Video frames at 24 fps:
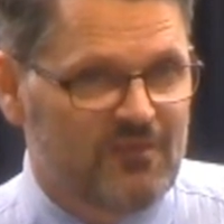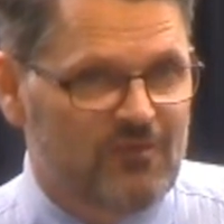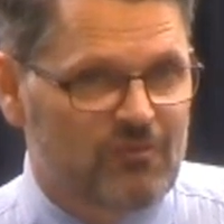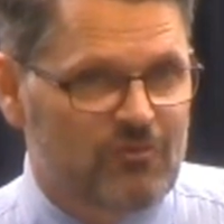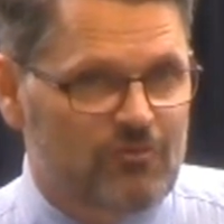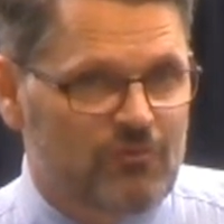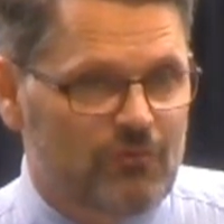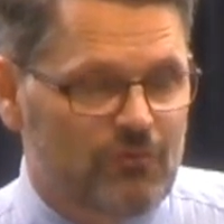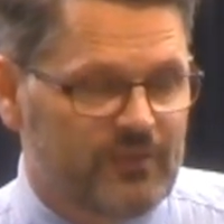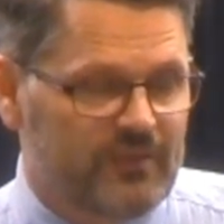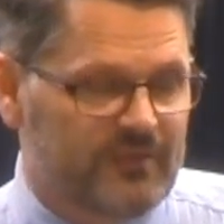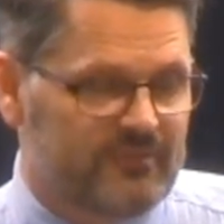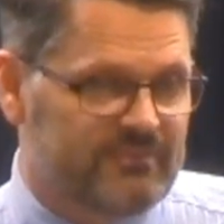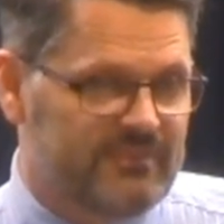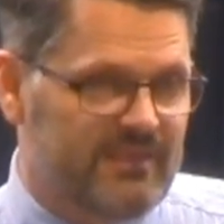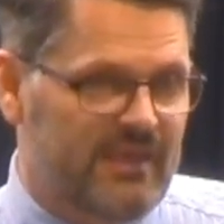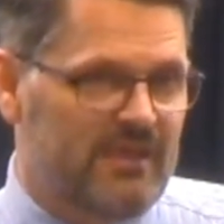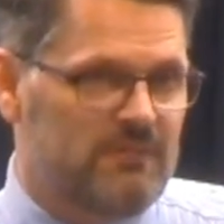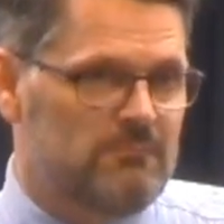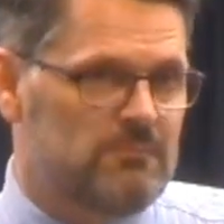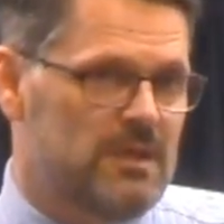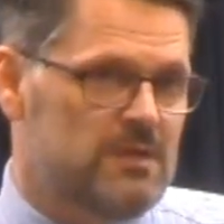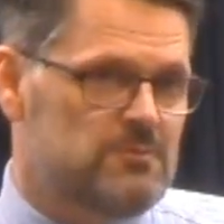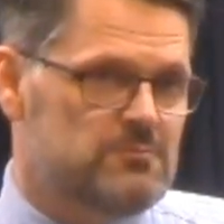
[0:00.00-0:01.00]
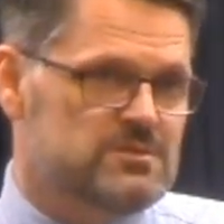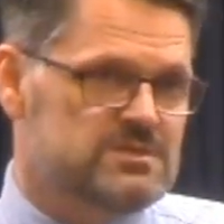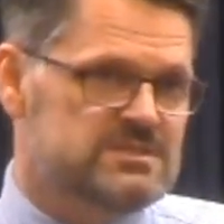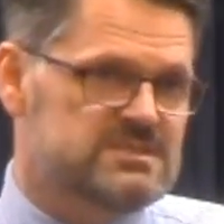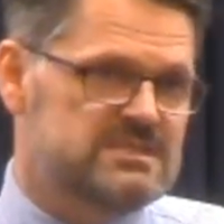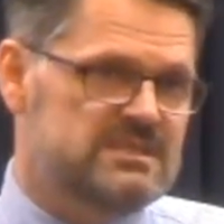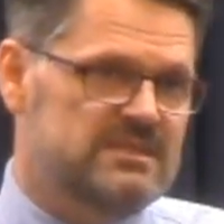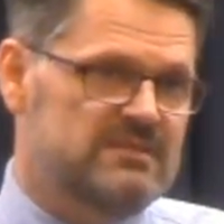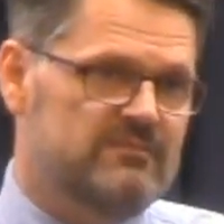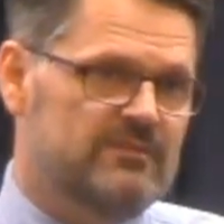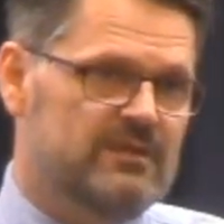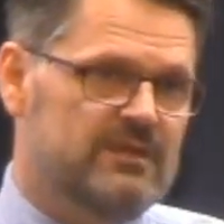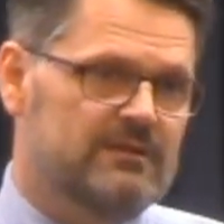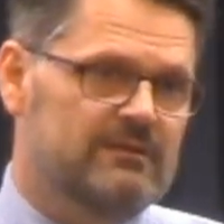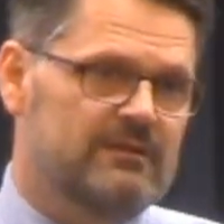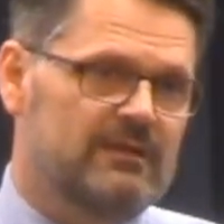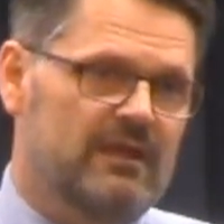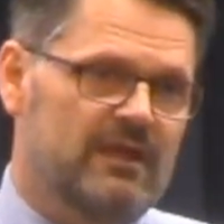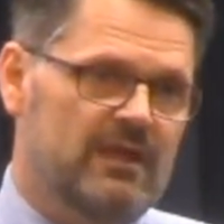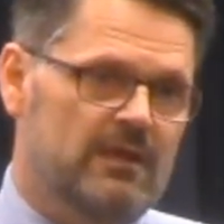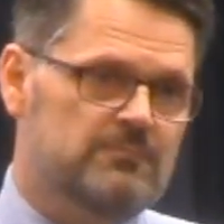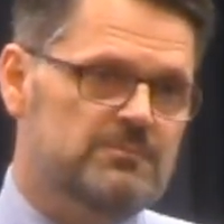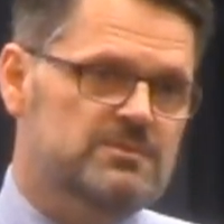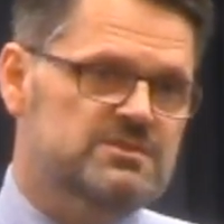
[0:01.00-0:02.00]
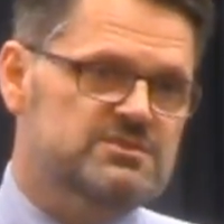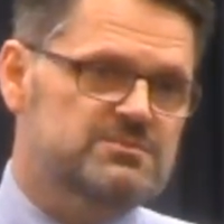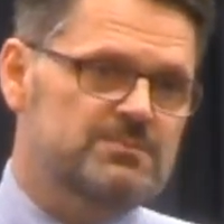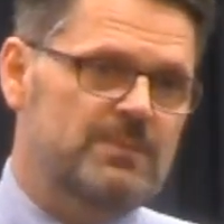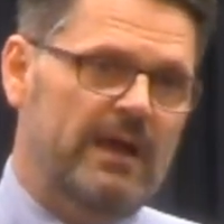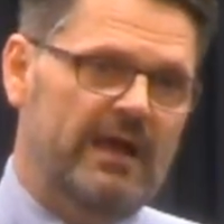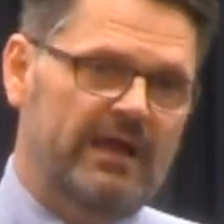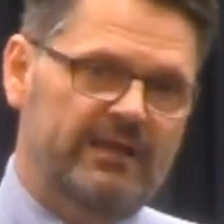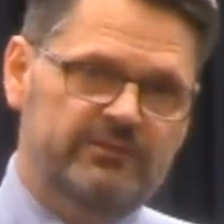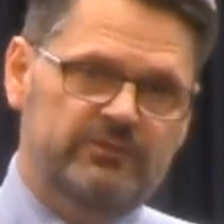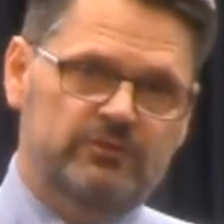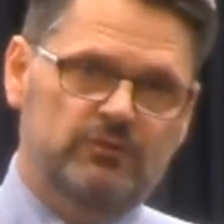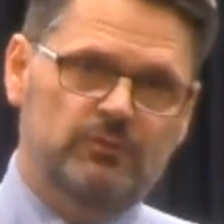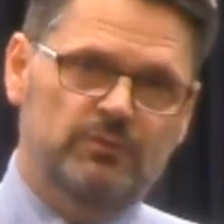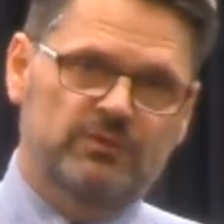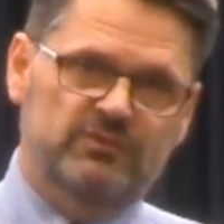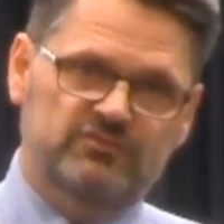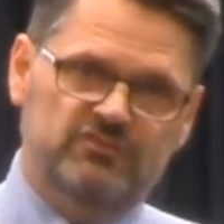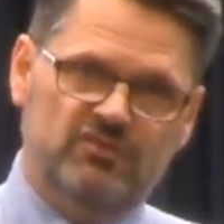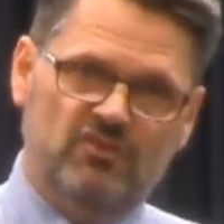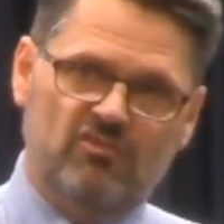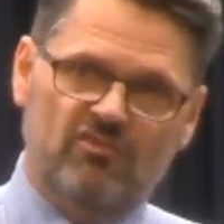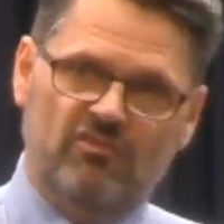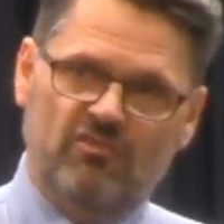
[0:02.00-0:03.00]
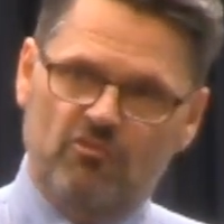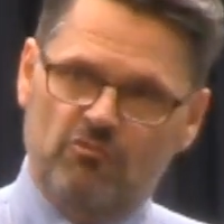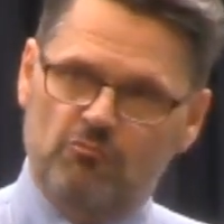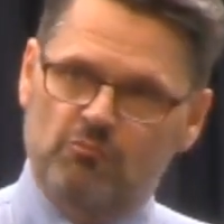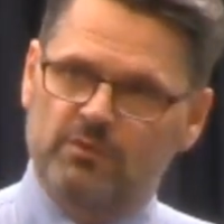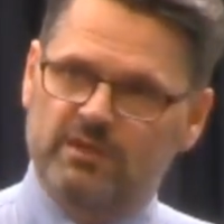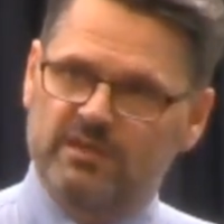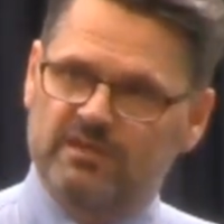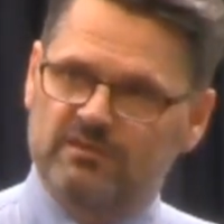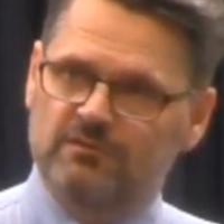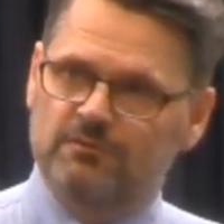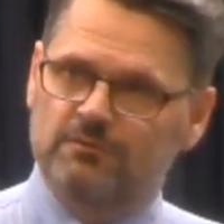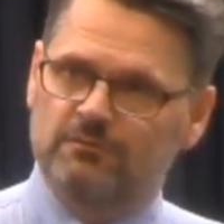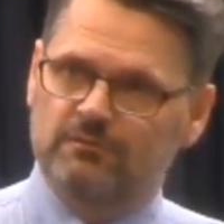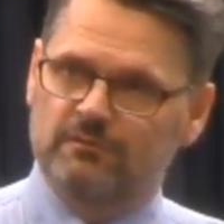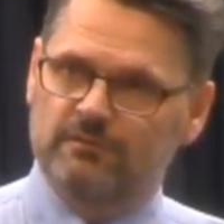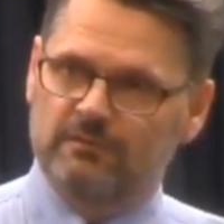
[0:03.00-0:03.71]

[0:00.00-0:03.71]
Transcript: so that they may receive it and respond to it just as we do.